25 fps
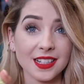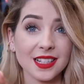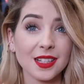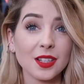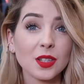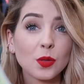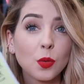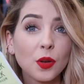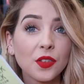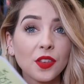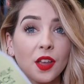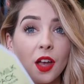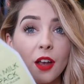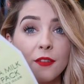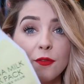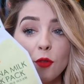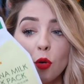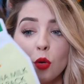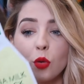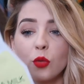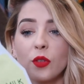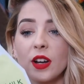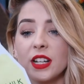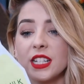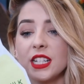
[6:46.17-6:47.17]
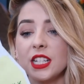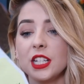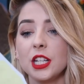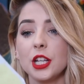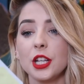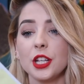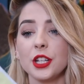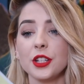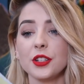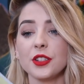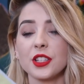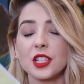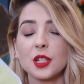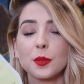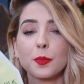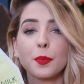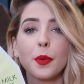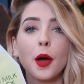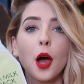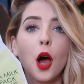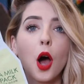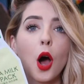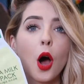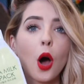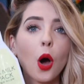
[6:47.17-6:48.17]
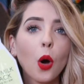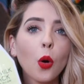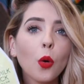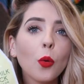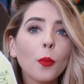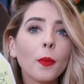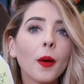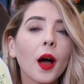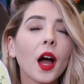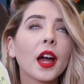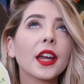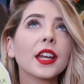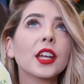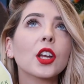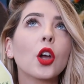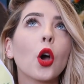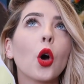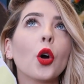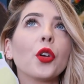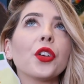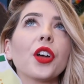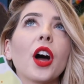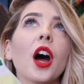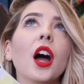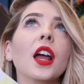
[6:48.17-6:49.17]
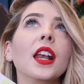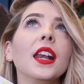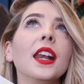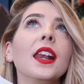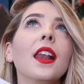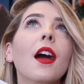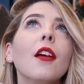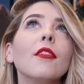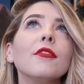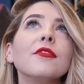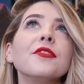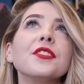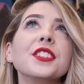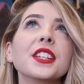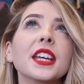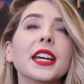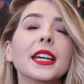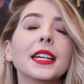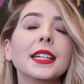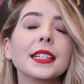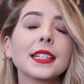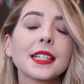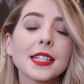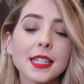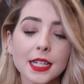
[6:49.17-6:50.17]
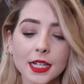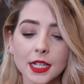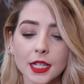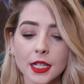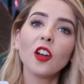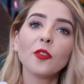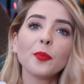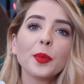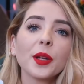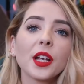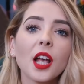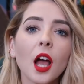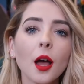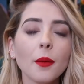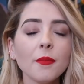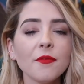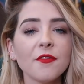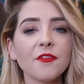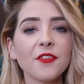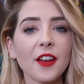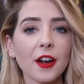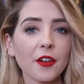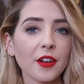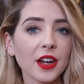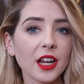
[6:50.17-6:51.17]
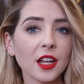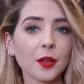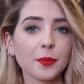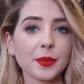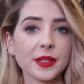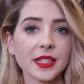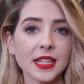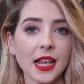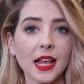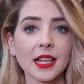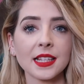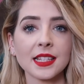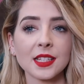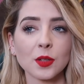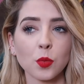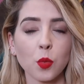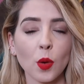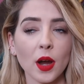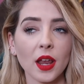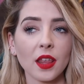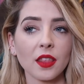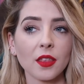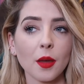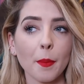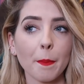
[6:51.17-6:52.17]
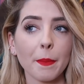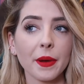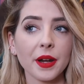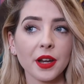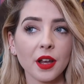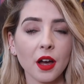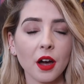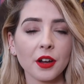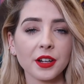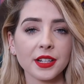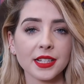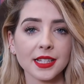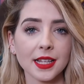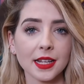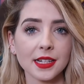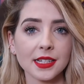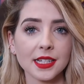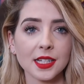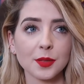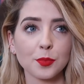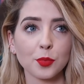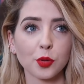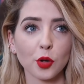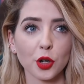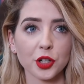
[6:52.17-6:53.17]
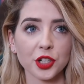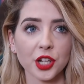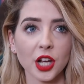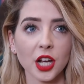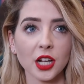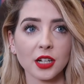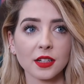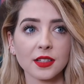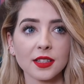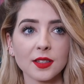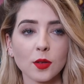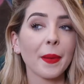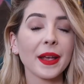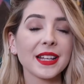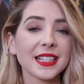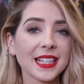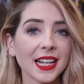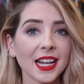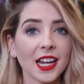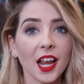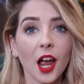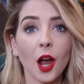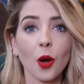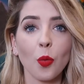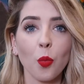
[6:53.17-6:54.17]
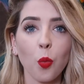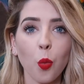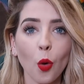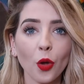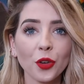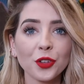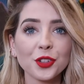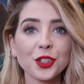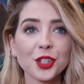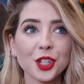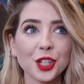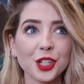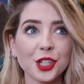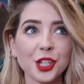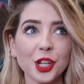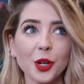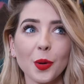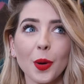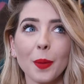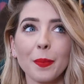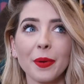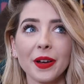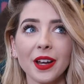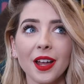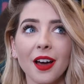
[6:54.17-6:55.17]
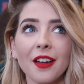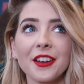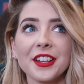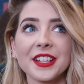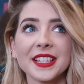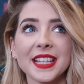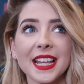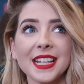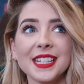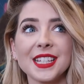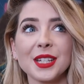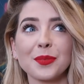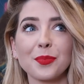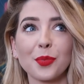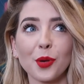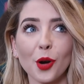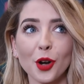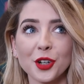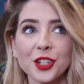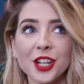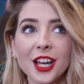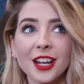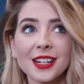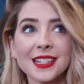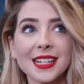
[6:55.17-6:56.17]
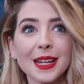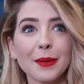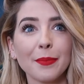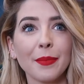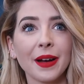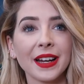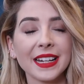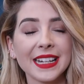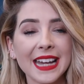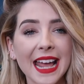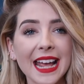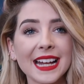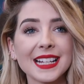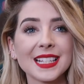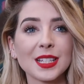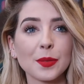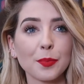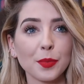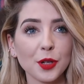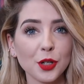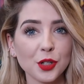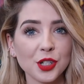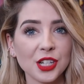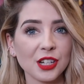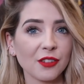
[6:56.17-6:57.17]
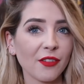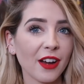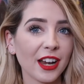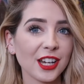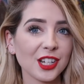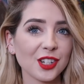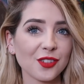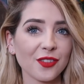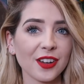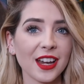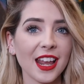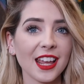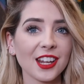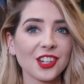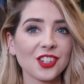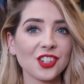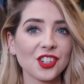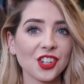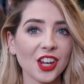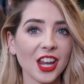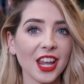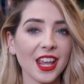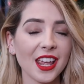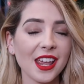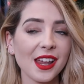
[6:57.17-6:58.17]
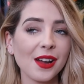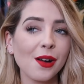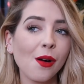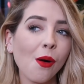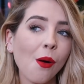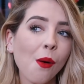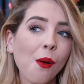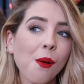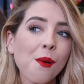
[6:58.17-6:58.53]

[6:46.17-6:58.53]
This is one that I've already used, but oh my god, I loved it. I've become very obsessed with banana scented products. Basically, I want to do a banana scented product in my next beauty range for next year.